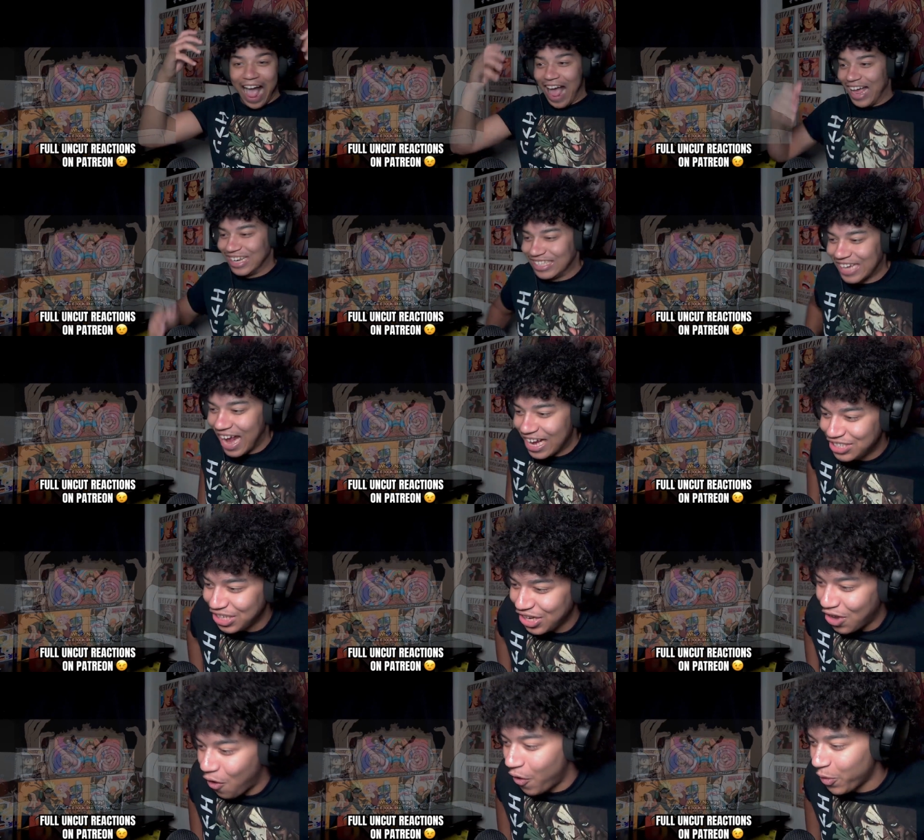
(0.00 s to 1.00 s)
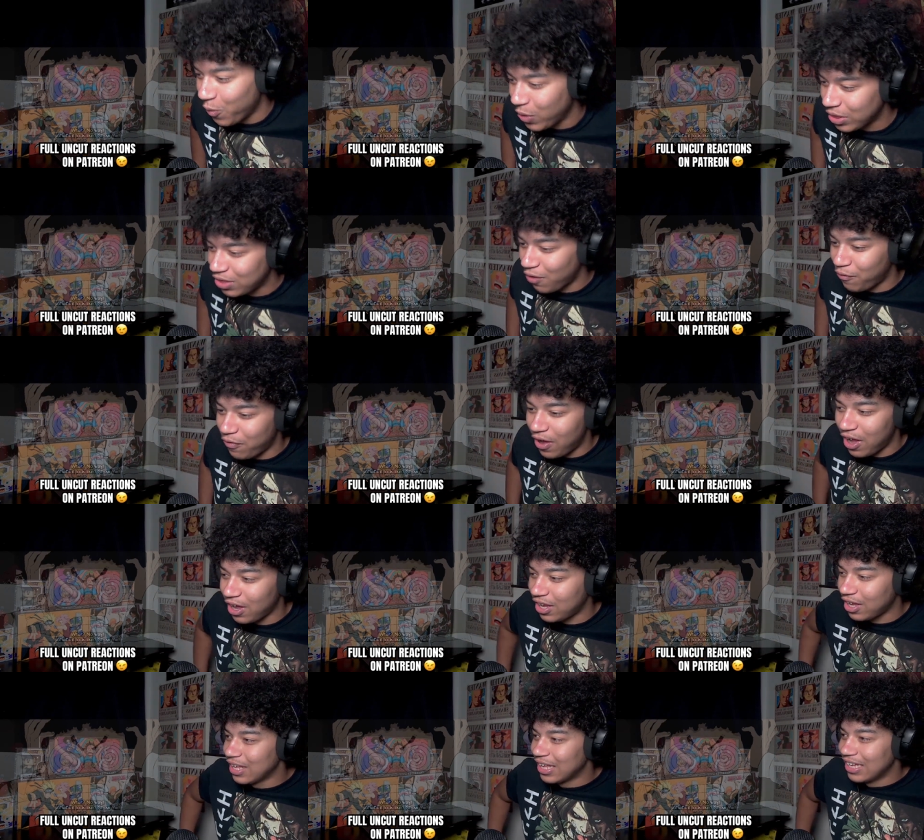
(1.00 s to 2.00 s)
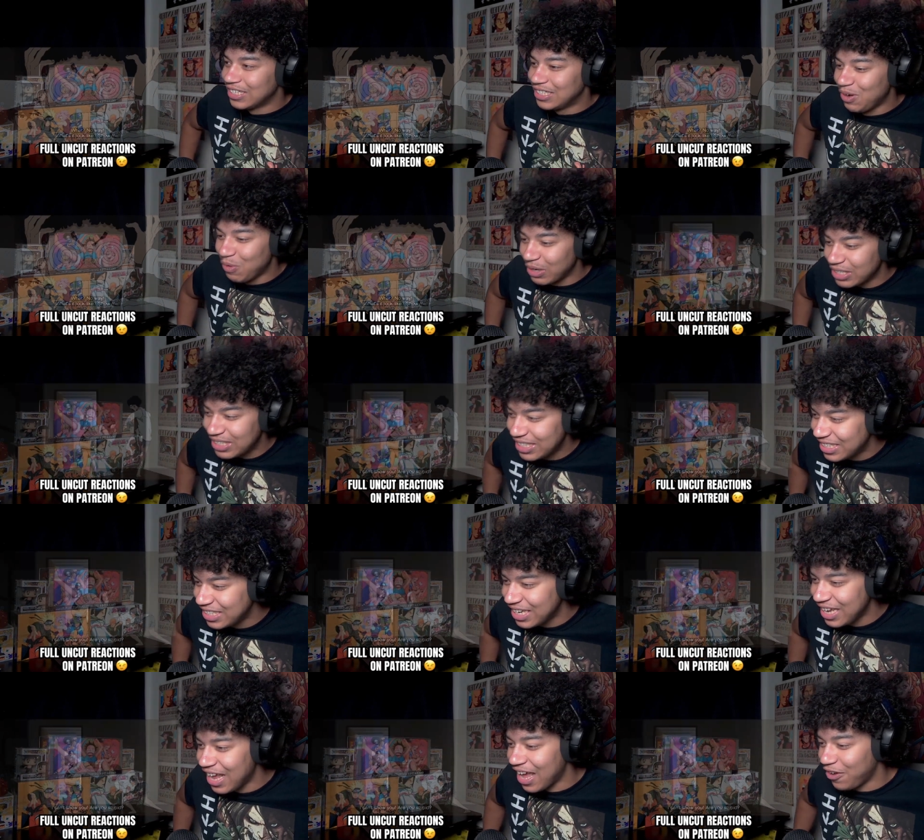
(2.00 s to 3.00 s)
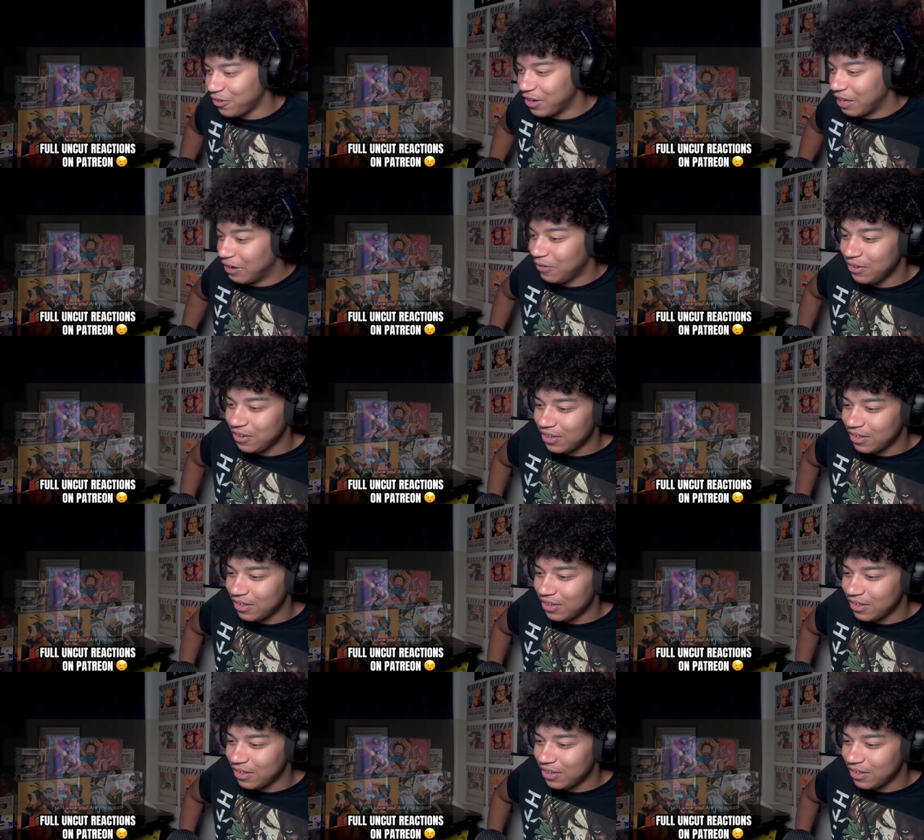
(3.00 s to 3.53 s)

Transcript: It's actually going. What the fuck? She wants to see. Hell no.